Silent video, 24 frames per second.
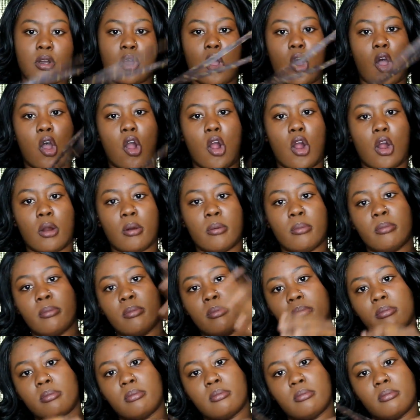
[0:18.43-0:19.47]
arm
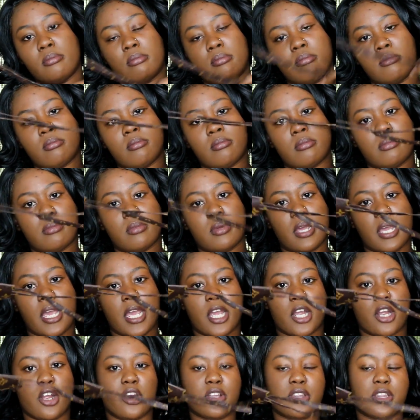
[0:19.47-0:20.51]

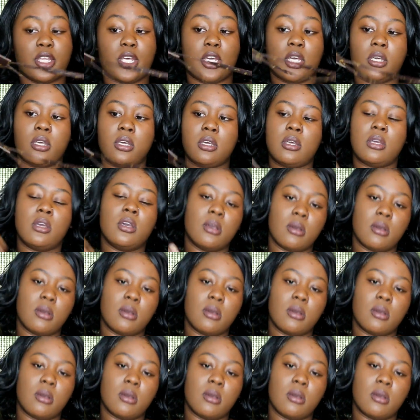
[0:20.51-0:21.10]
hanger thing.